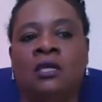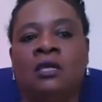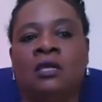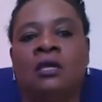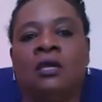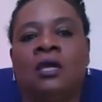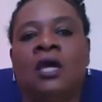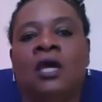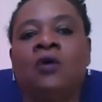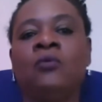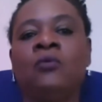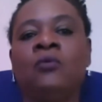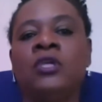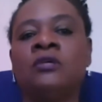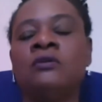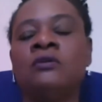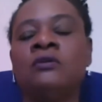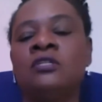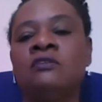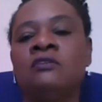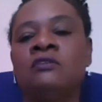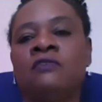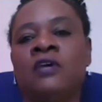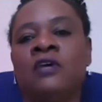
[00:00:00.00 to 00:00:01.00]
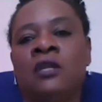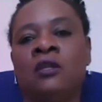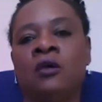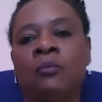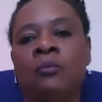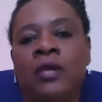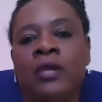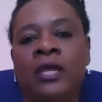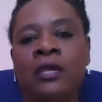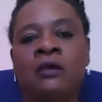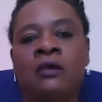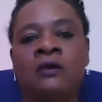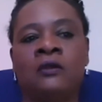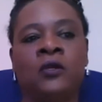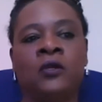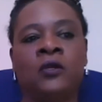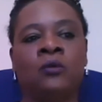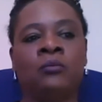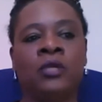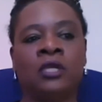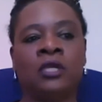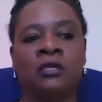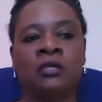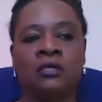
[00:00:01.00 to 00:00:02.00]
how we could develop
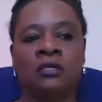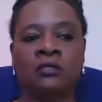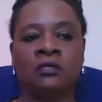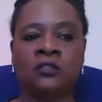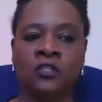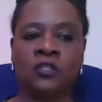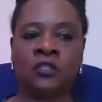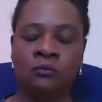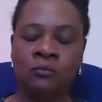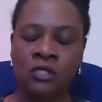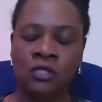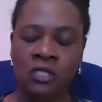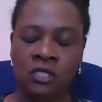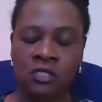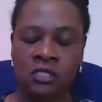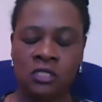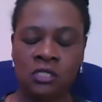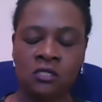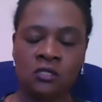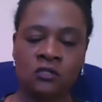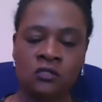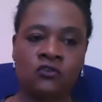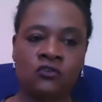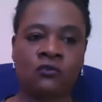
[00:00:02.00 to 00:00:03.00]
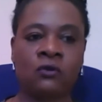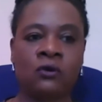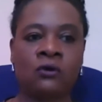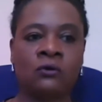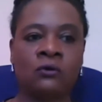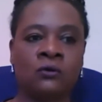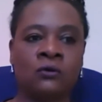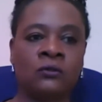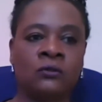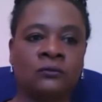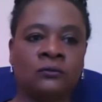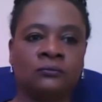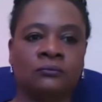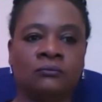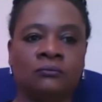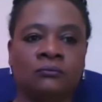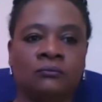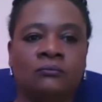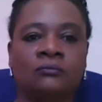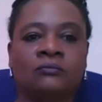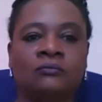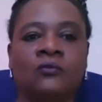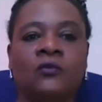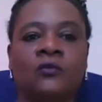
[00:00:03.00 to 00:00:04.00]
economic and community control.
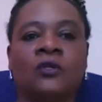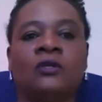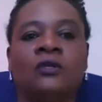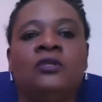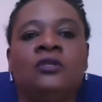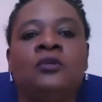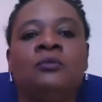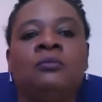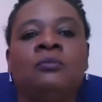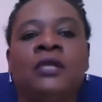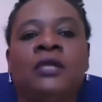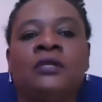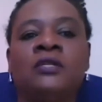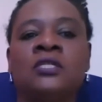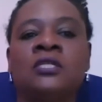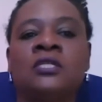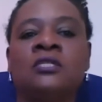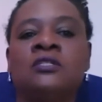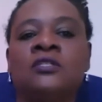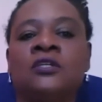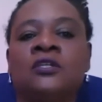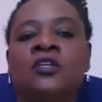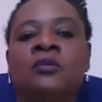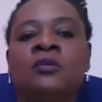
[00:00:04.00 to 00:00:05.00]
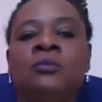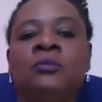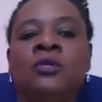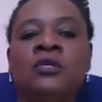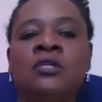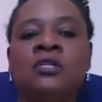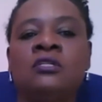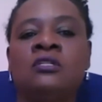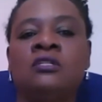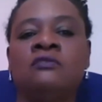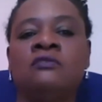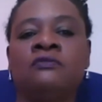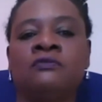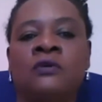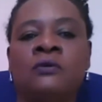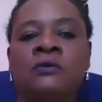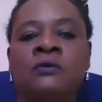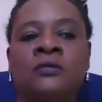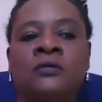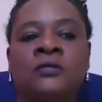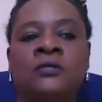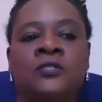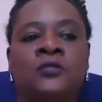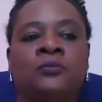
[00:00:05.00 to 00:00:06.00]
You made us into
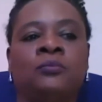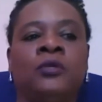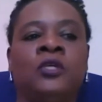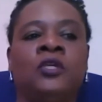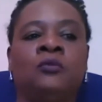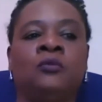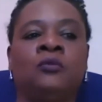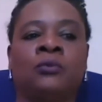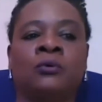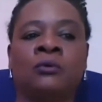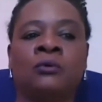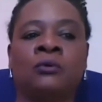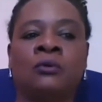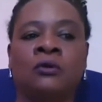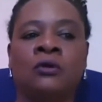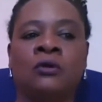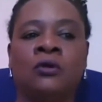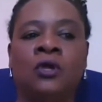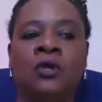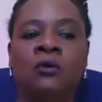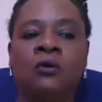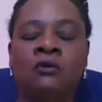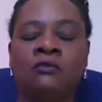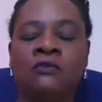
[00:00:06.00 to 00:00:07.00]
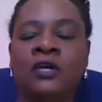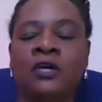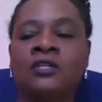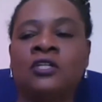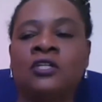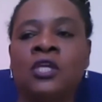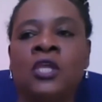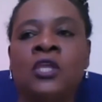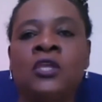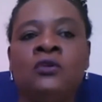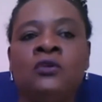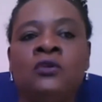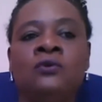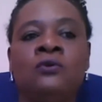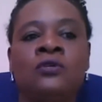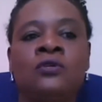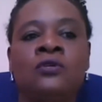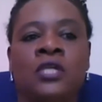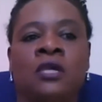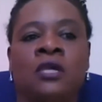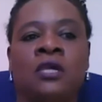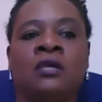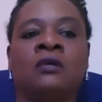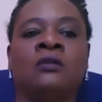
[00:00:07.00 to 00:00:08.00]
community-focused people who have had a
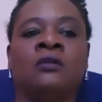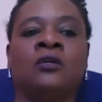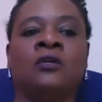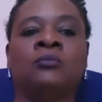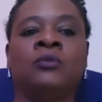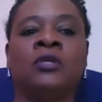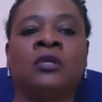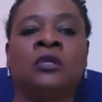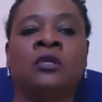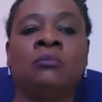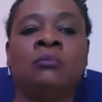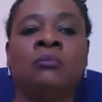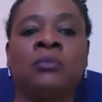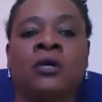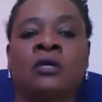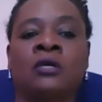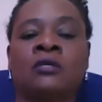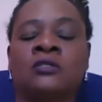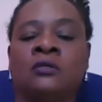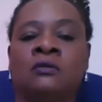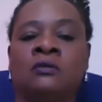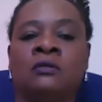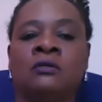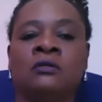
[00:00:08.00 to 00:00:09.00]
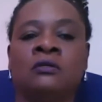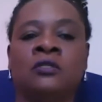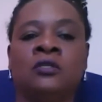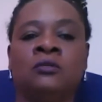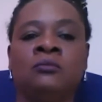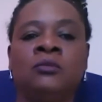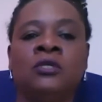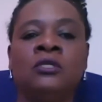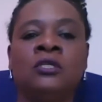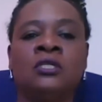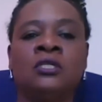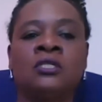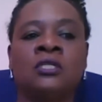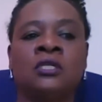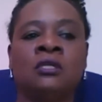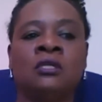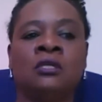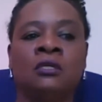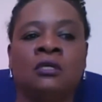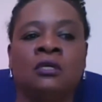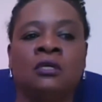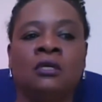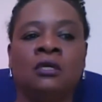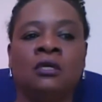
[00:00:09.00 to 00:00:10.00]
huge economic impact on our community.
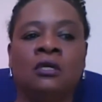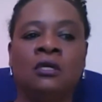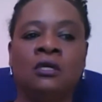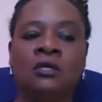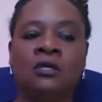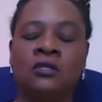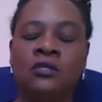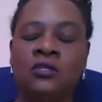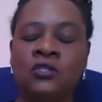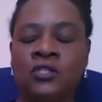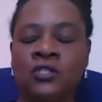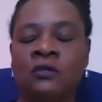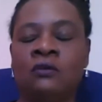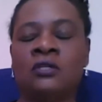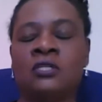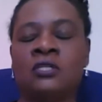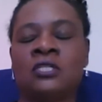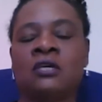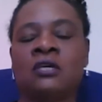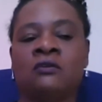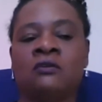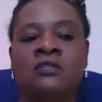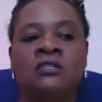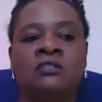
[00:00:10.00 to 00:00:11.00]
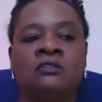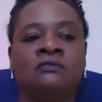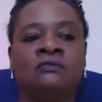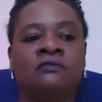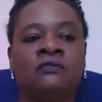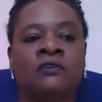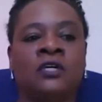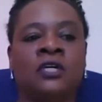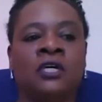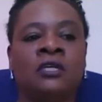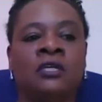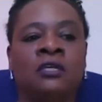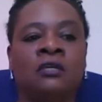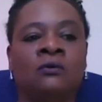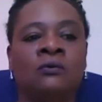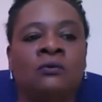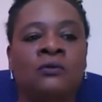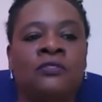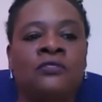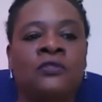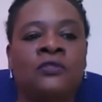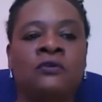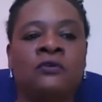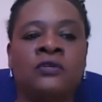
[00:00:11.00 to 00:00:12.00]
You showed us how to defy
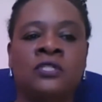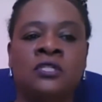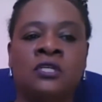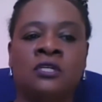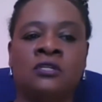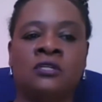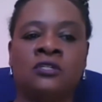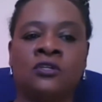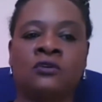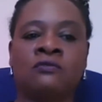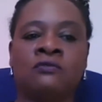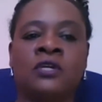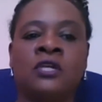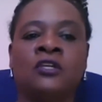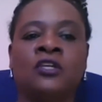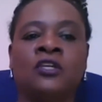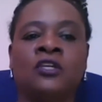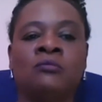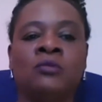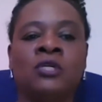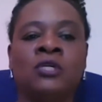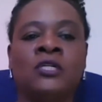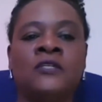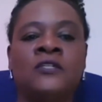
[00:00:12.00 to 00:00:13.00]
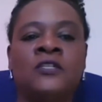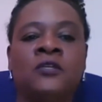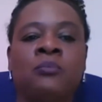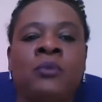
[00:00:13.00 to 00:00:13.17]
authority to create community